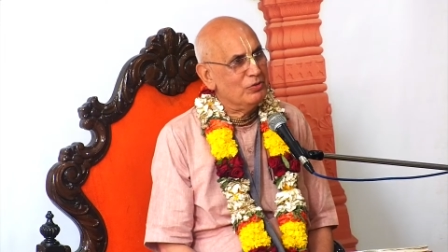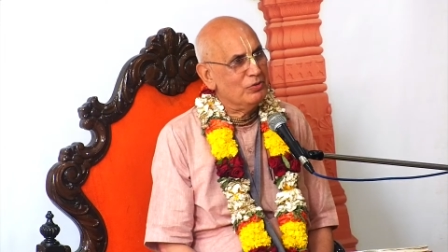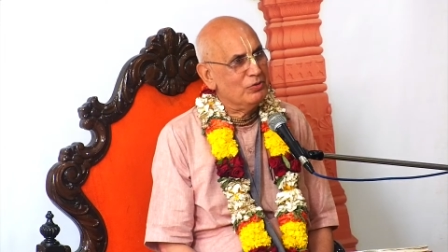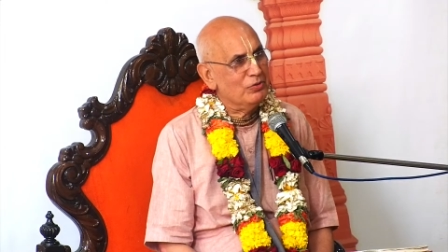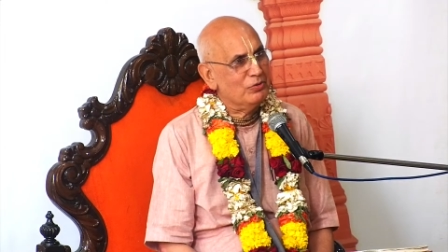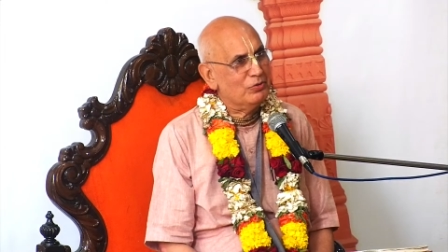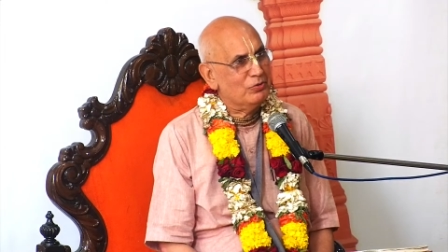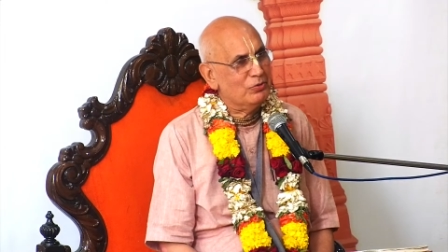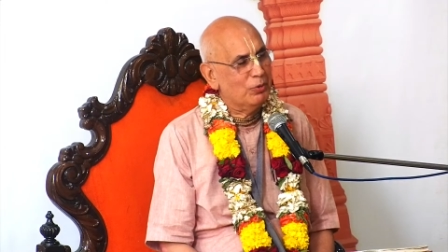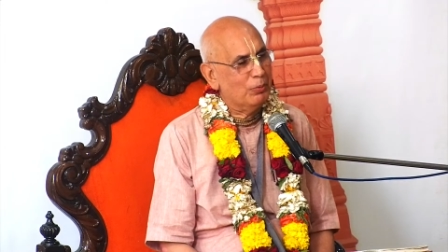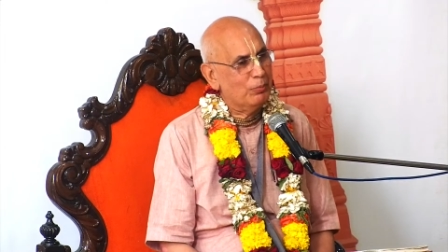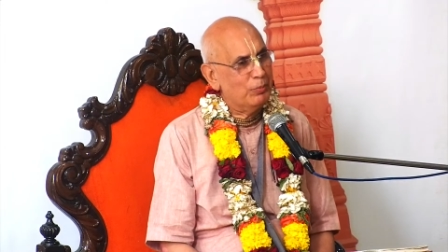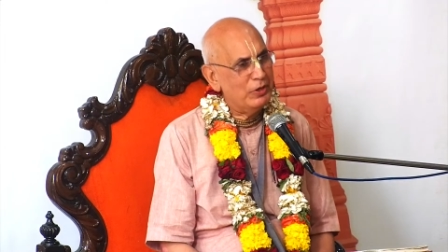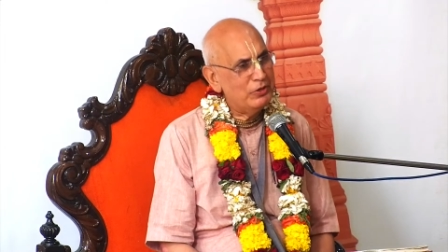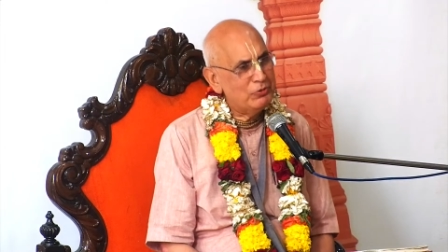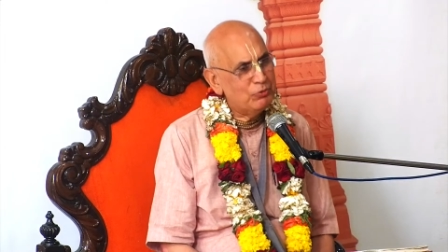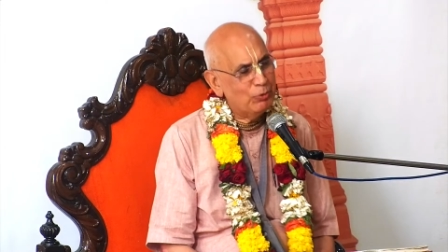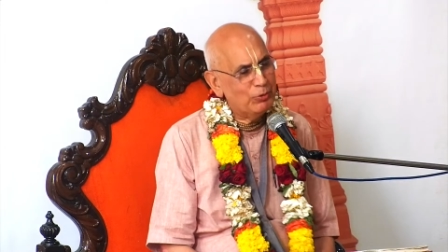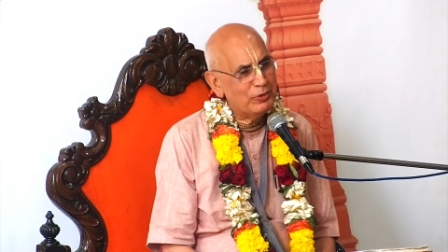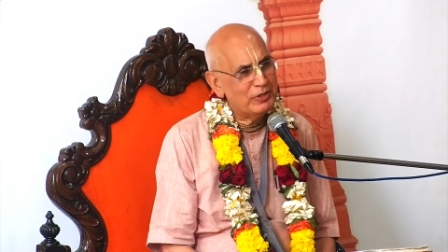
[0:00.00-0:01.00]
So we
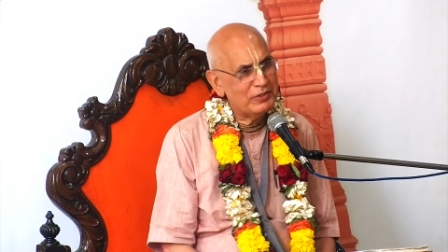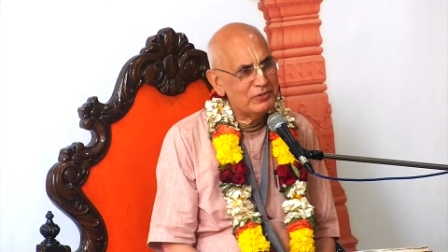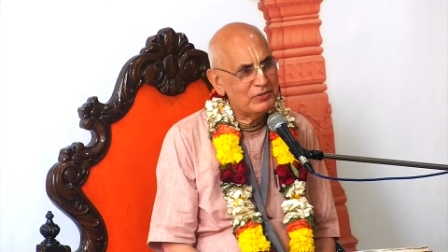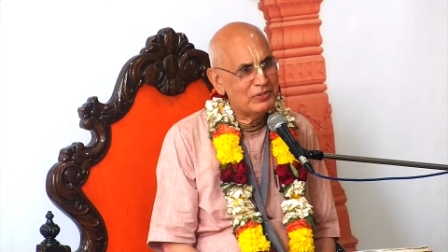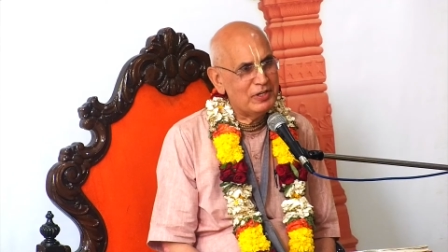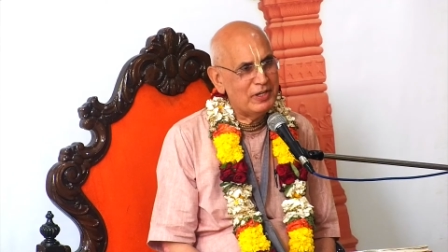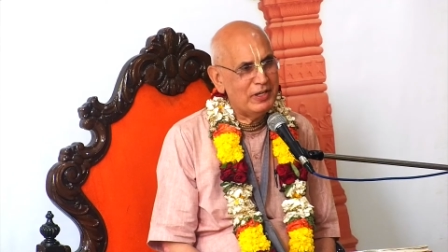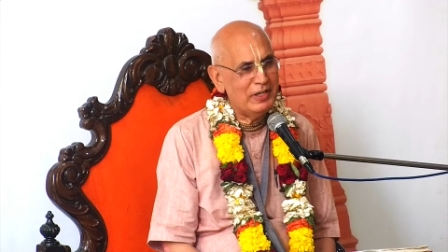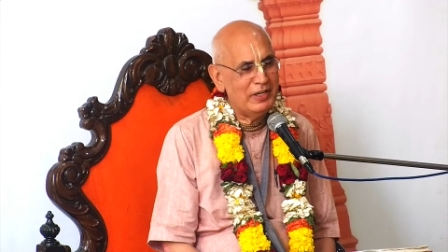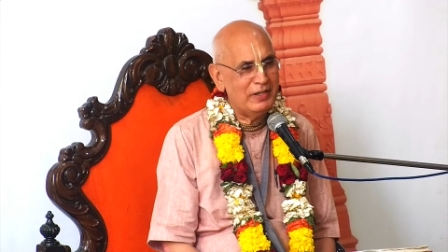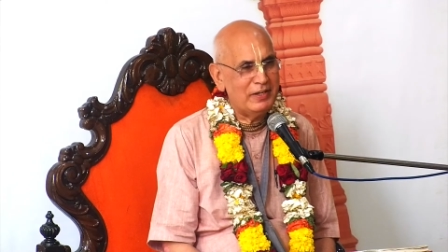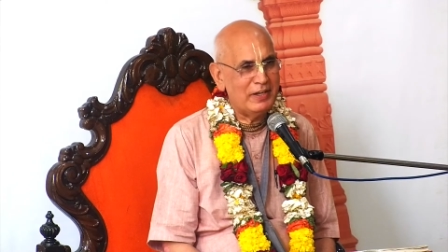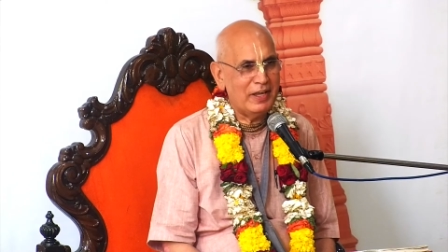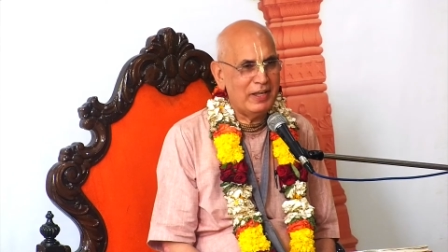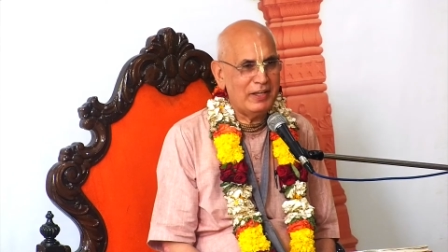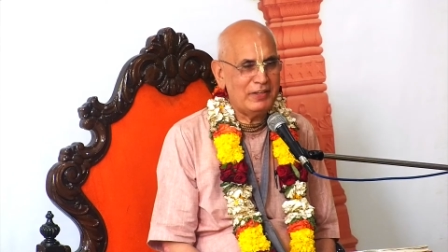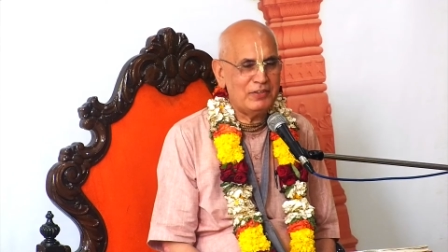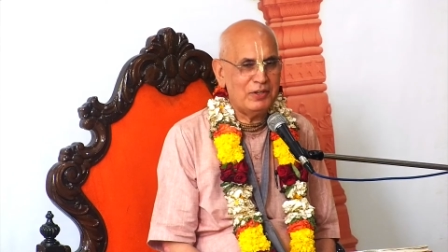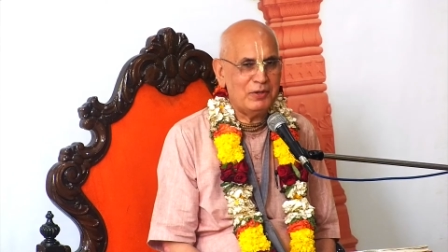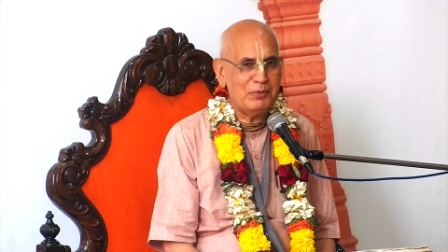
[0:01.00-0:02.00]
should just
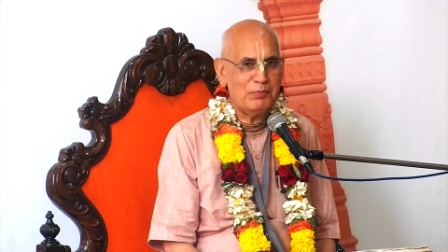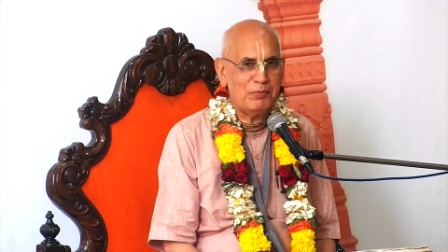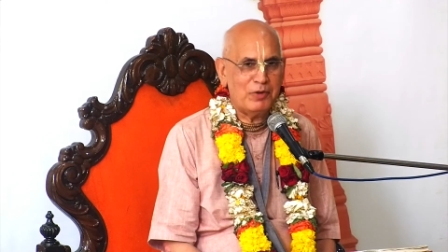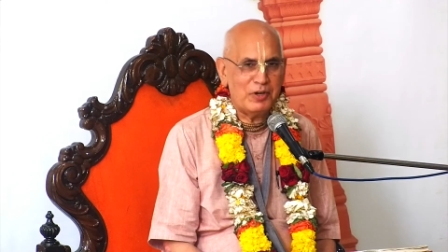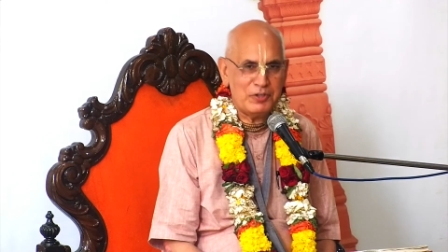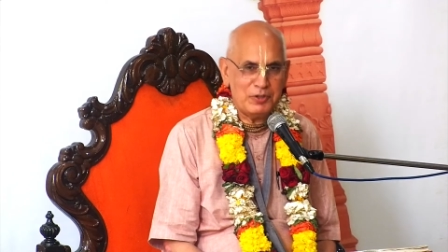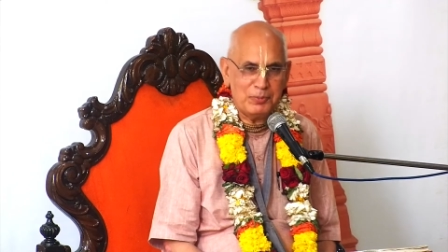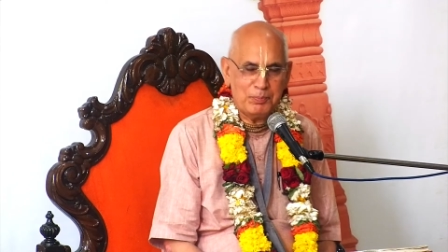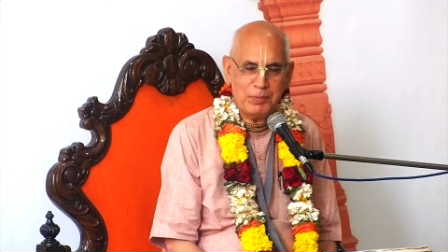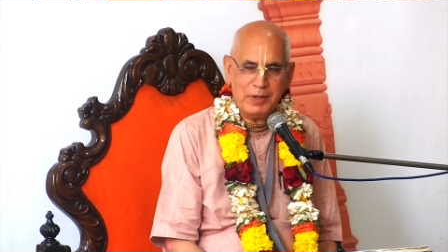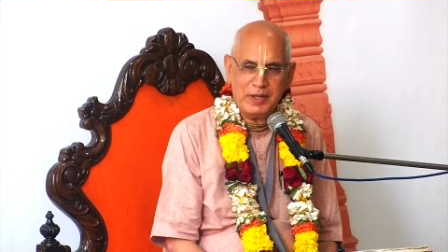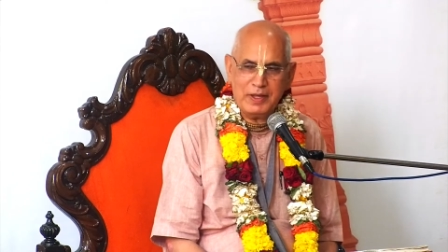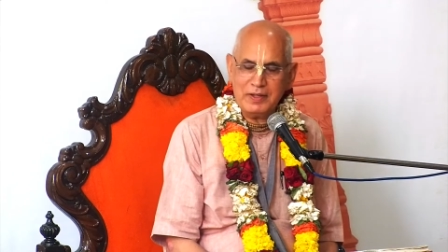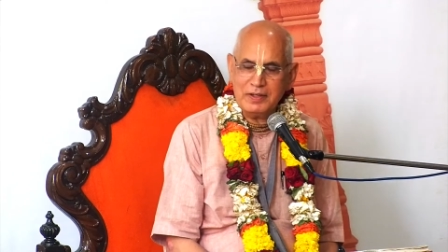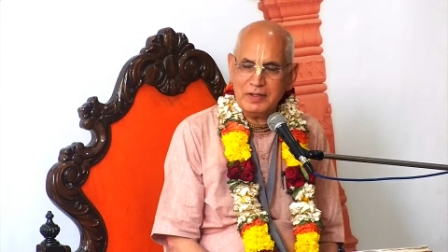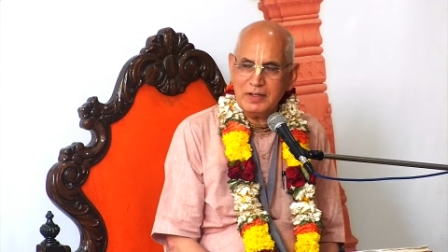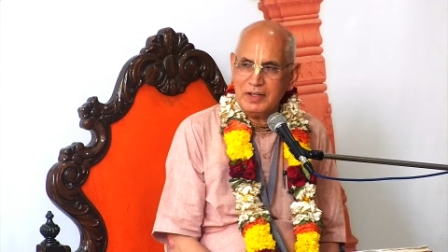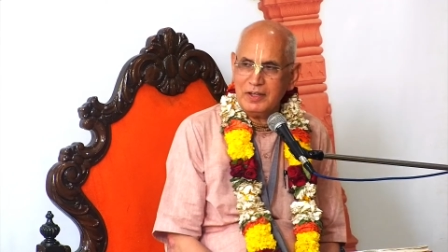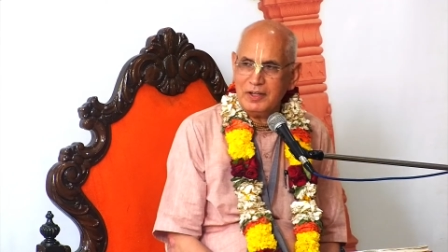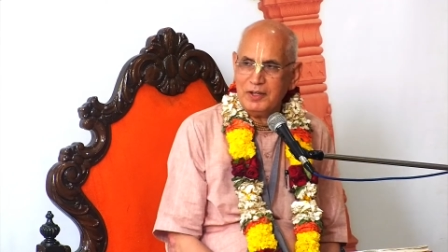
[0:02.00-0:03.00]
engage in worshipping
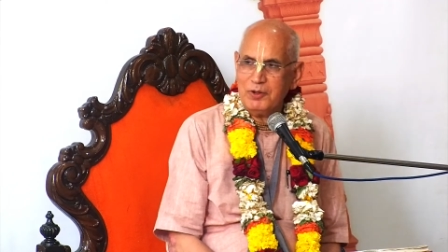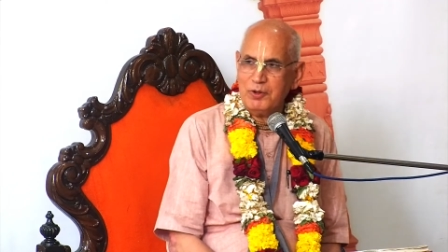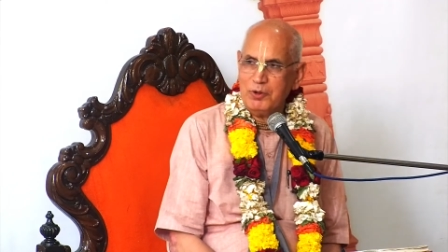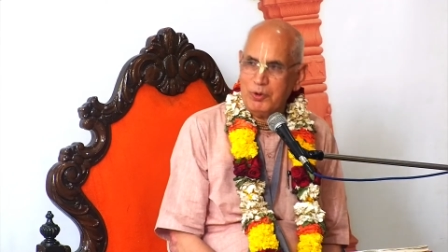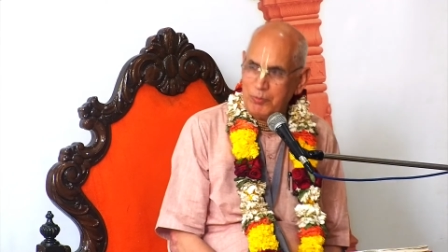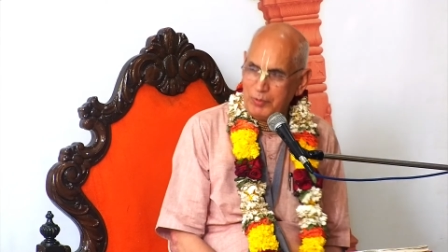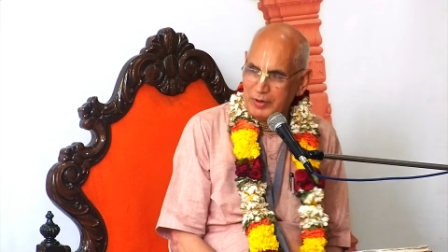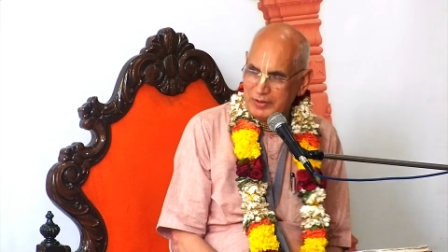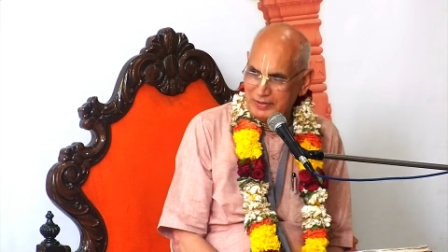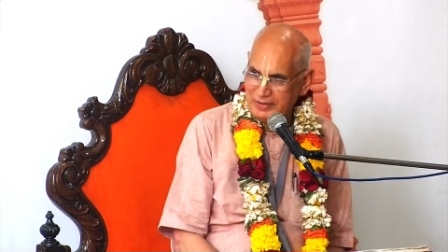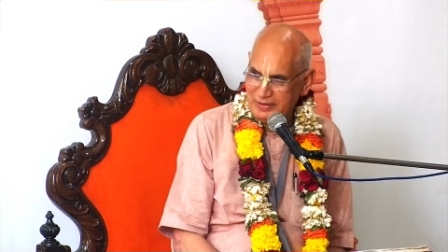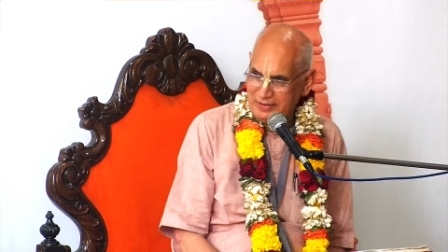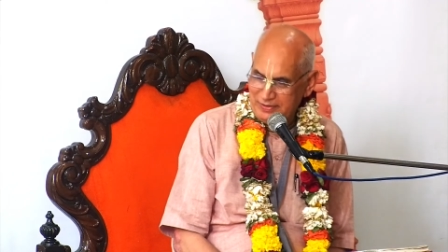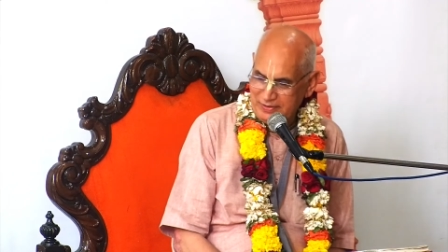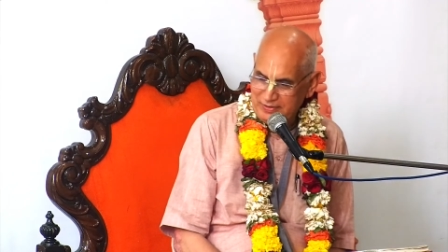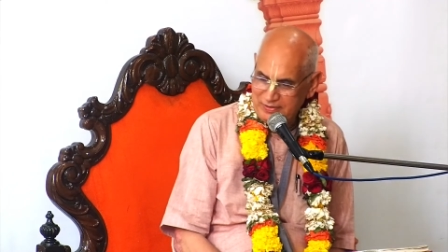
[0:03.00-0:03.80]
Govardhan.